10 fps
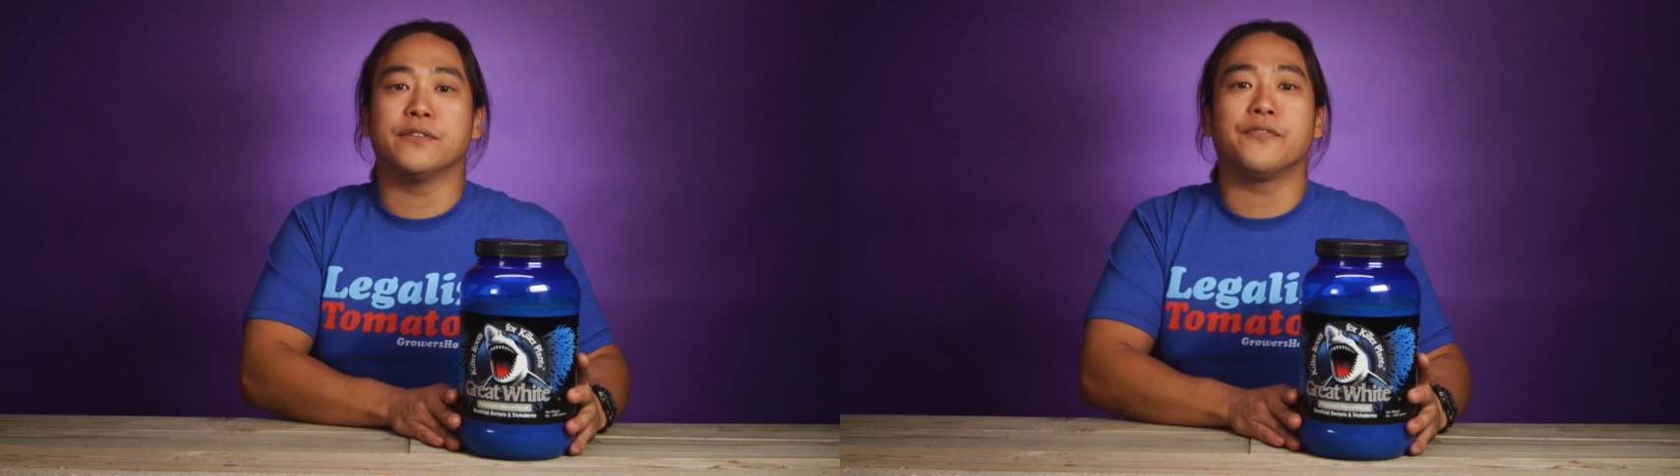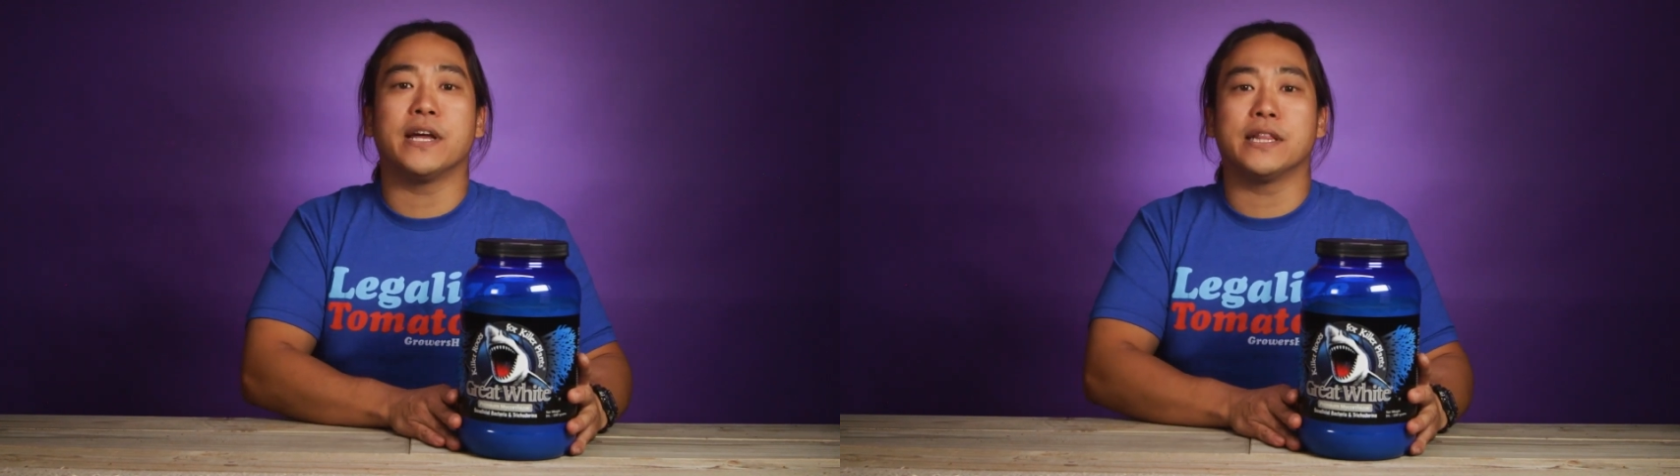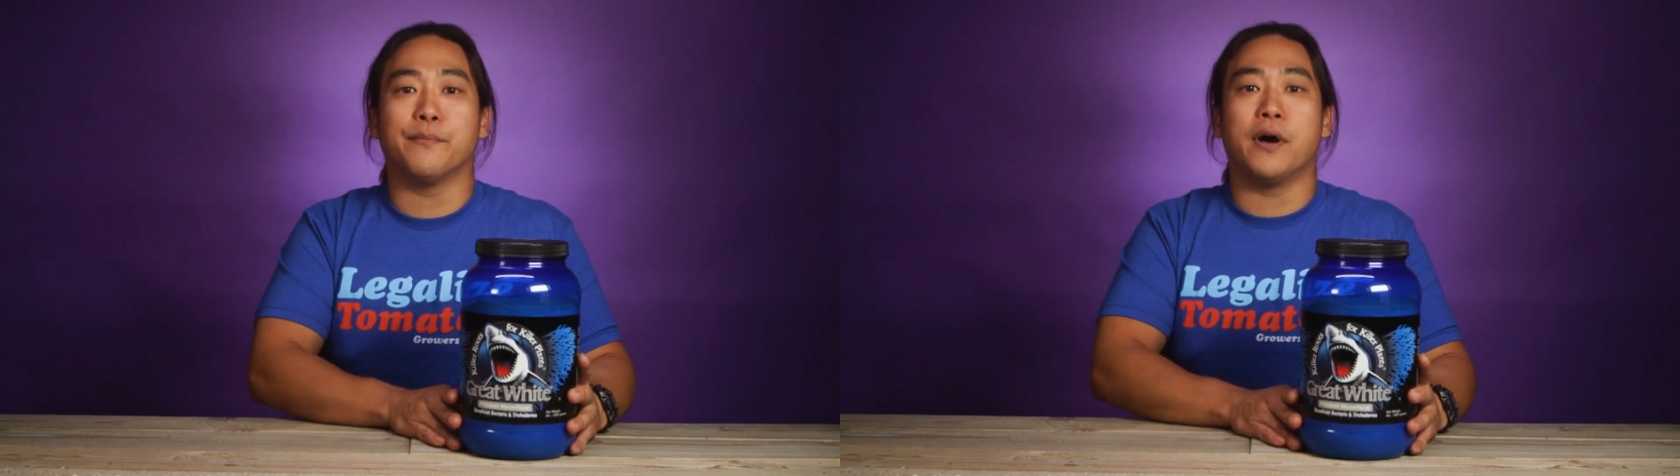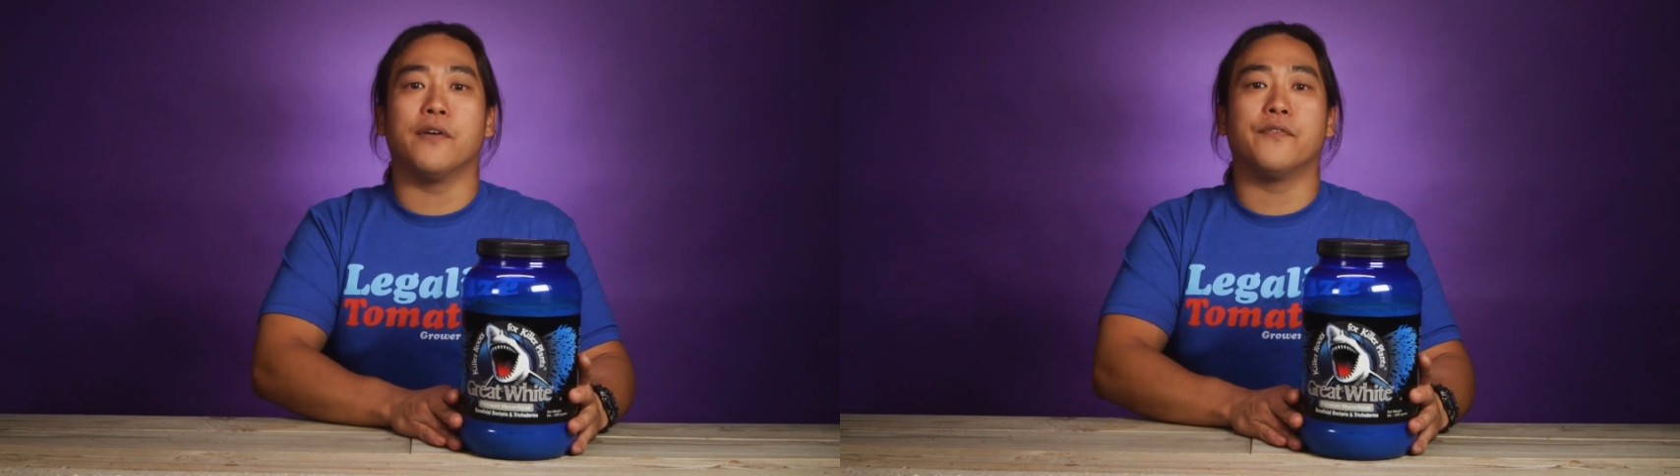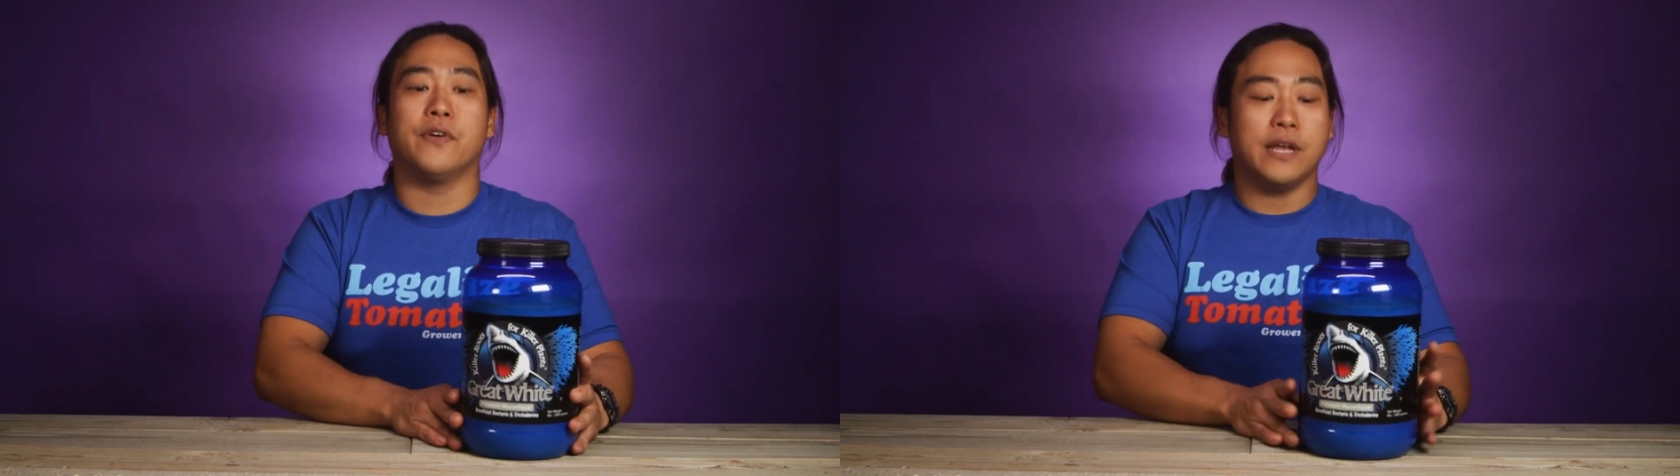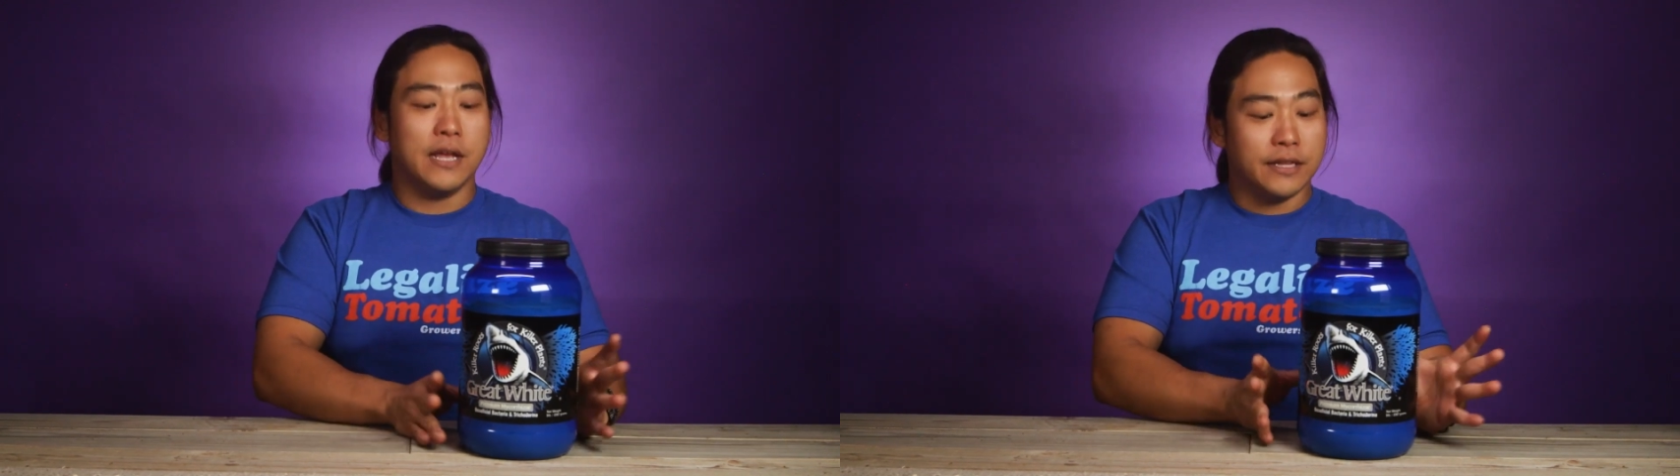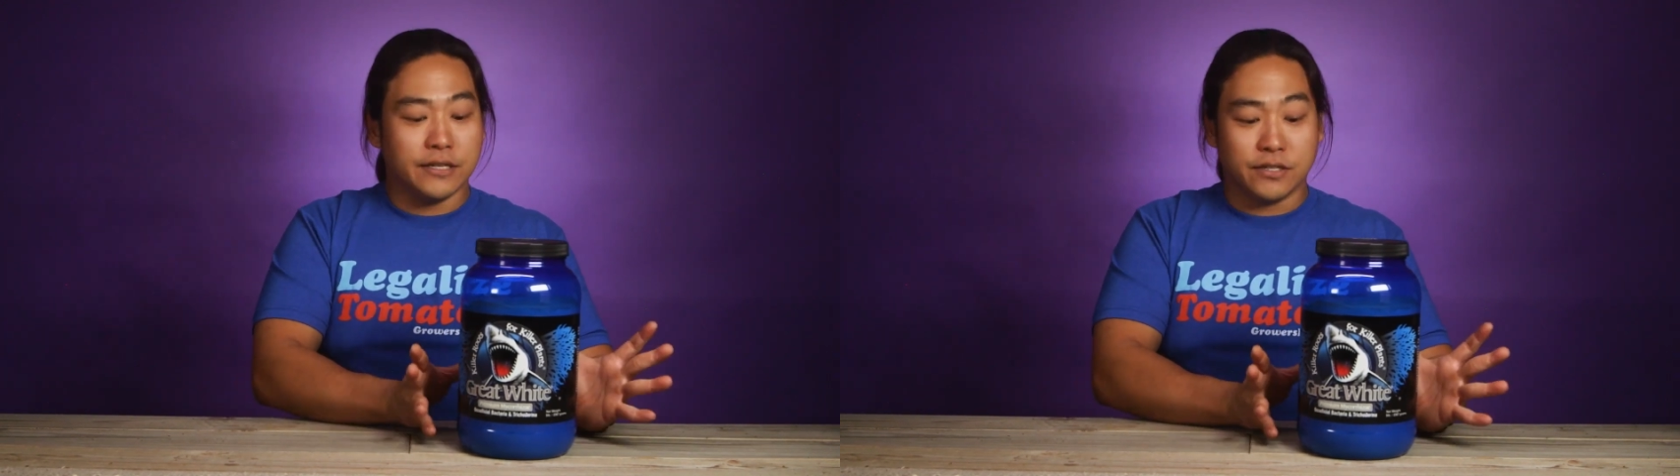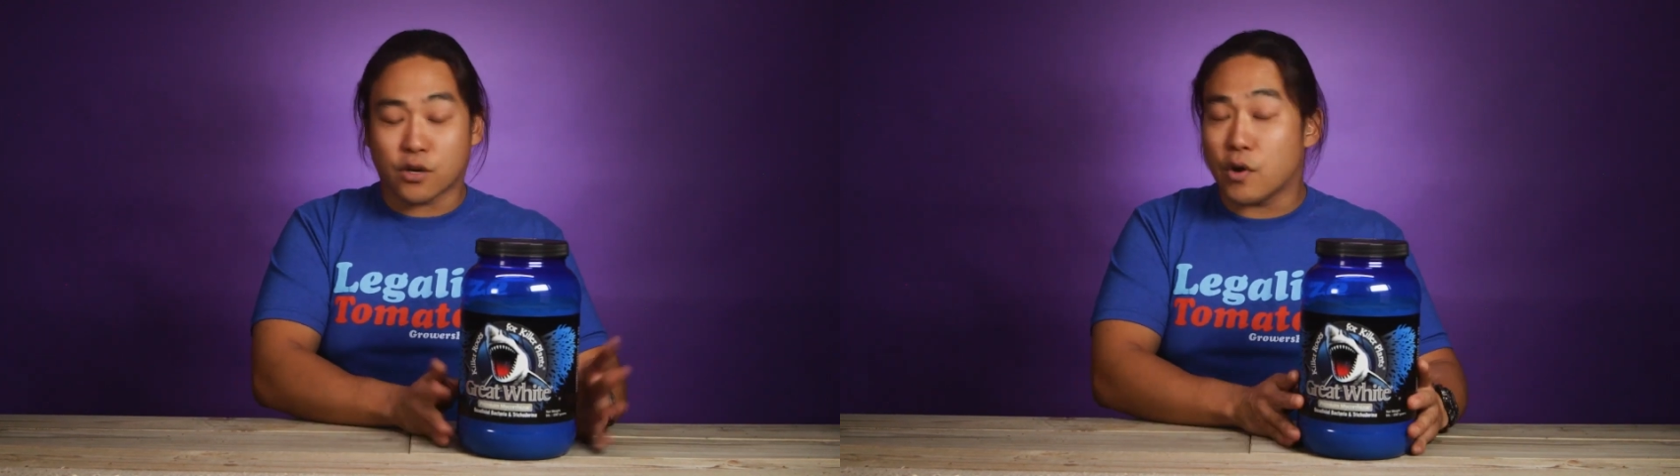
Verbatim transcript: to fight them off. This is a